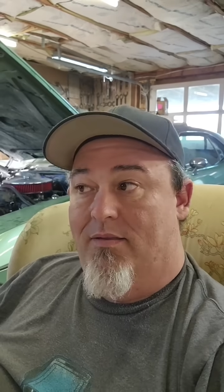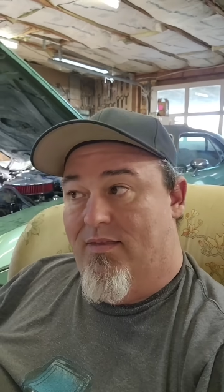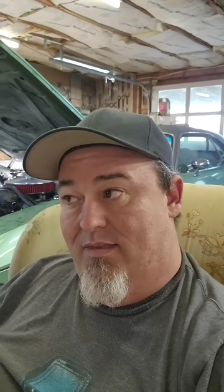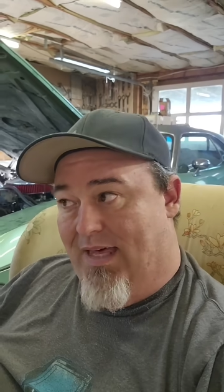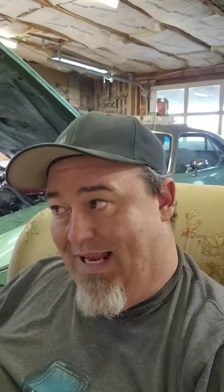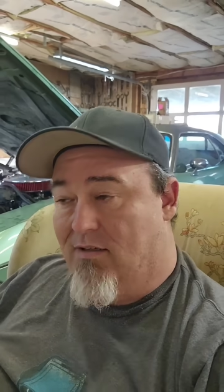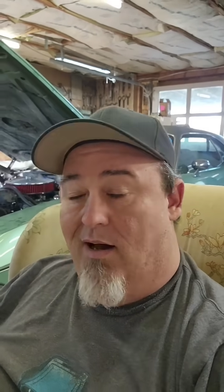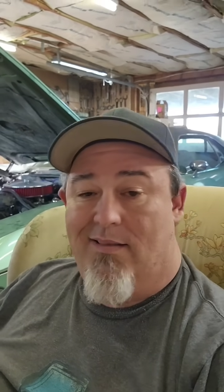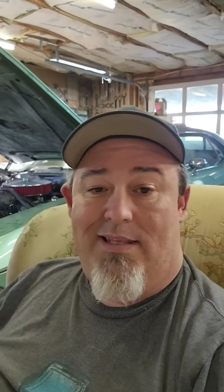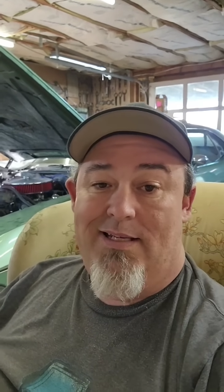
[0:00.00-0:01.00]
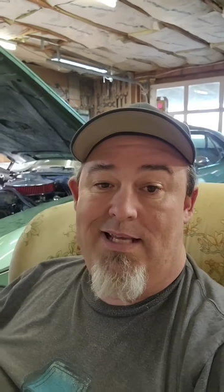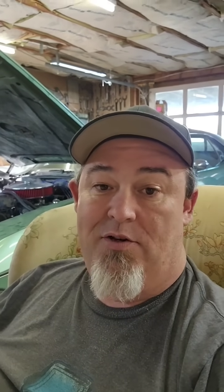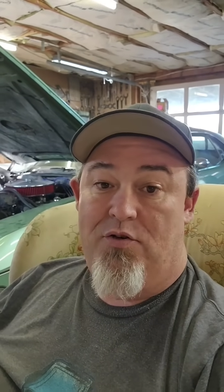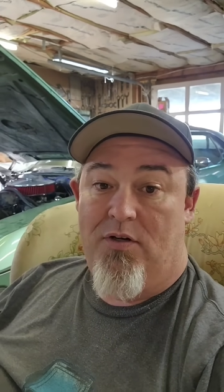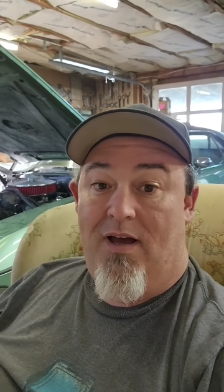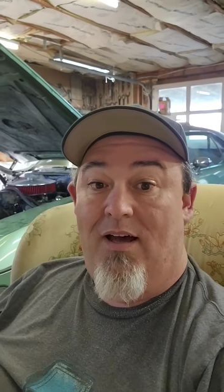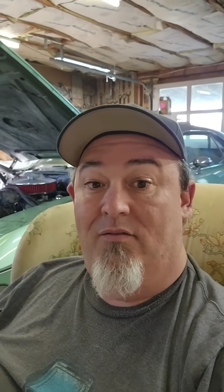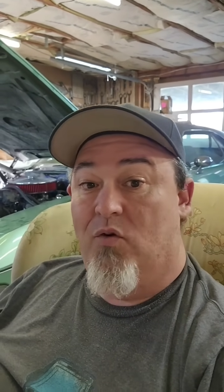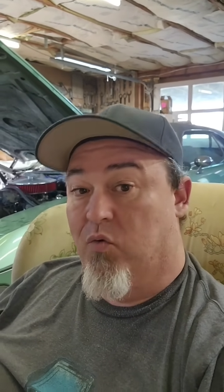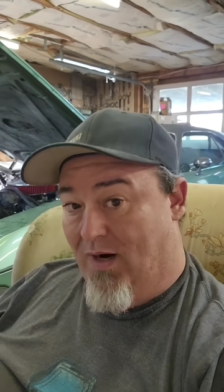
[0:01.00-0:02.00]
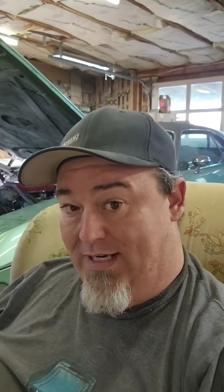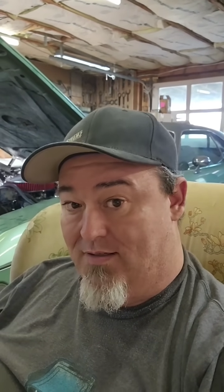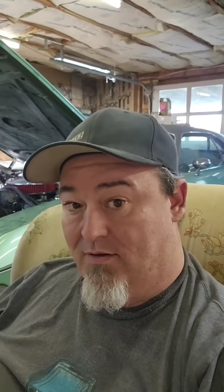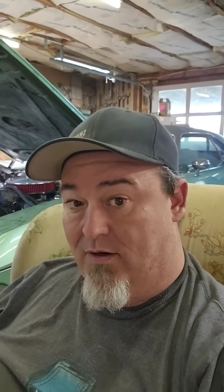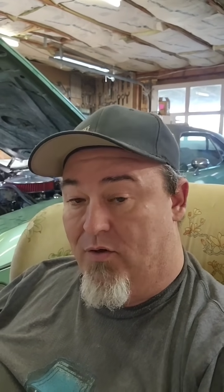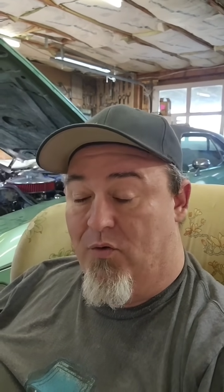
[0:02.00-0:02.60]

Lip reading: That caught the attention of Chrysler,